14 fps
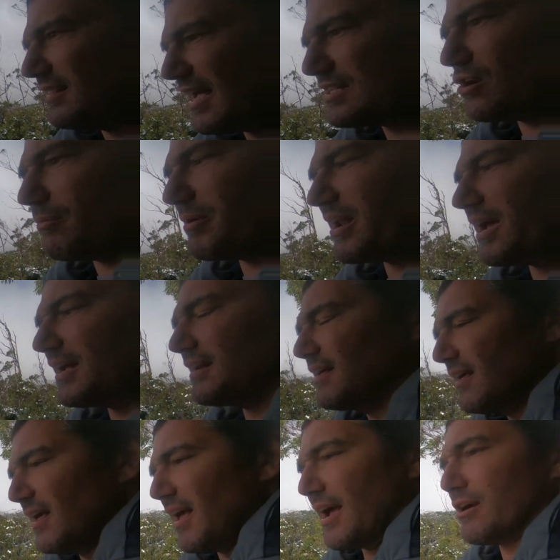they dominate
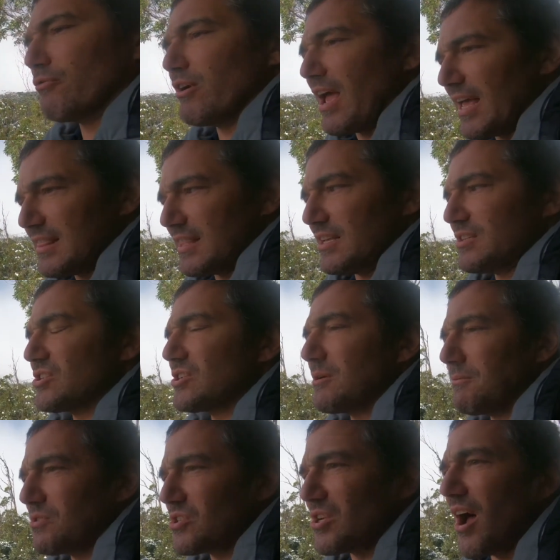and create this
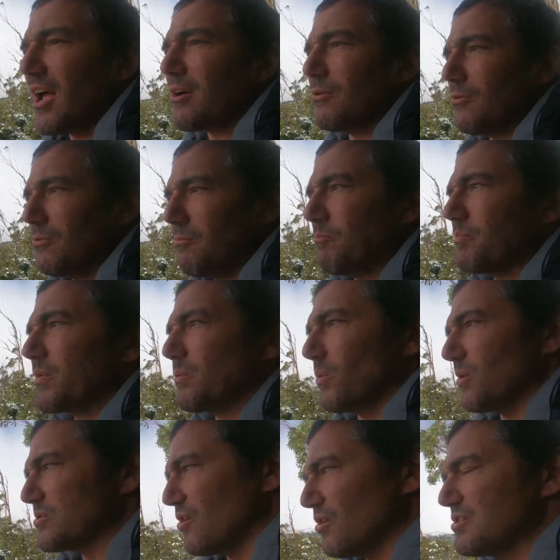cycle
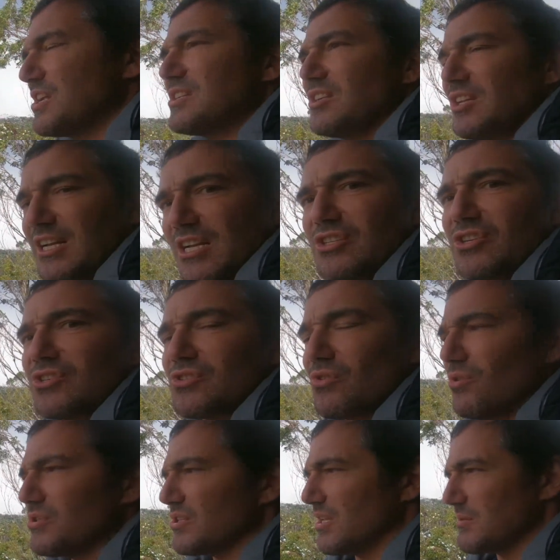where as long as there's an ignition
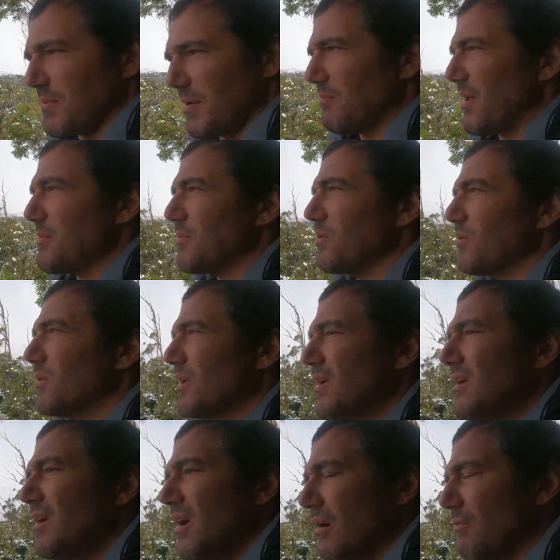source, and there's been people
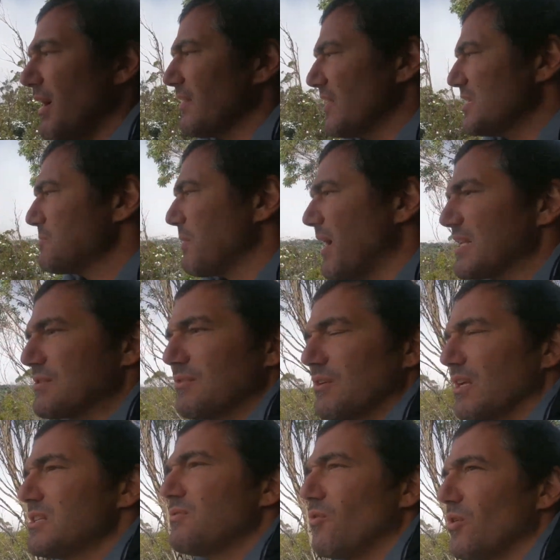around these parts for at
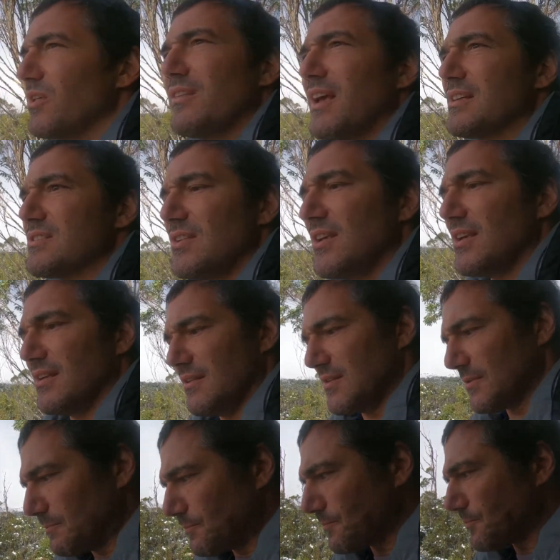least 40,000 years,
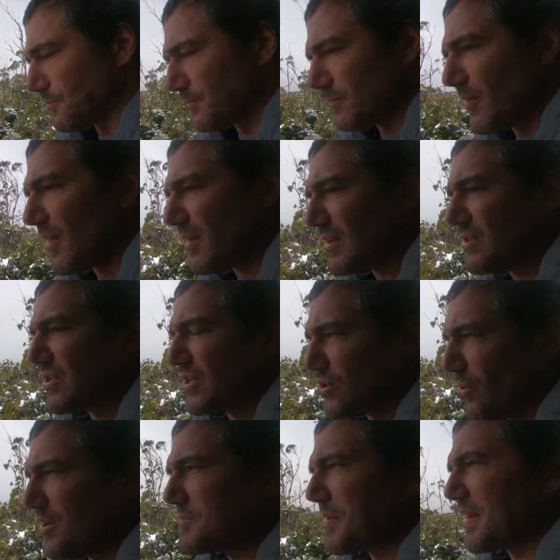so there's
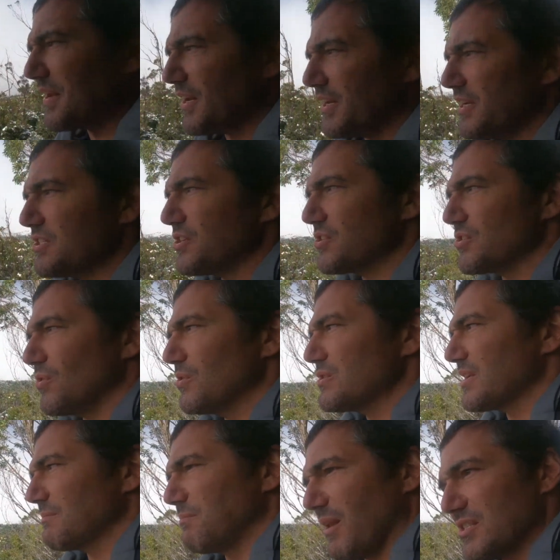always been an ignition
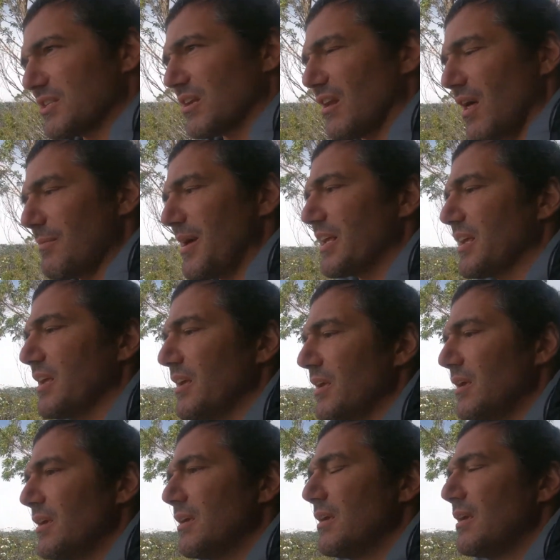source, plus the climatic
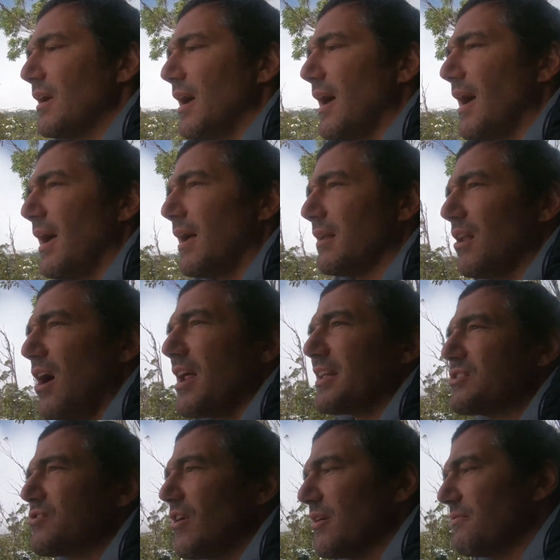lightning
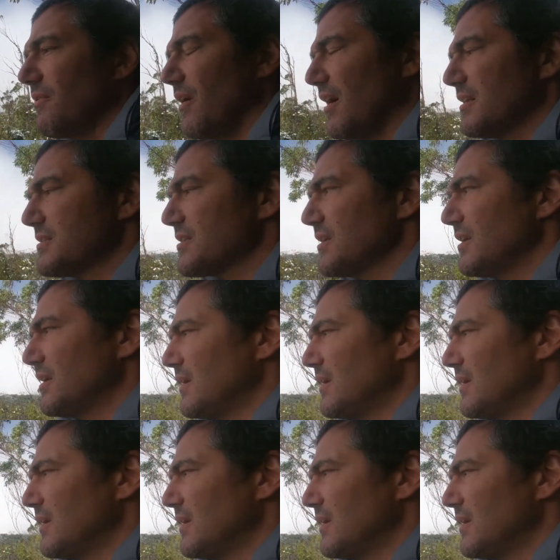strike fires.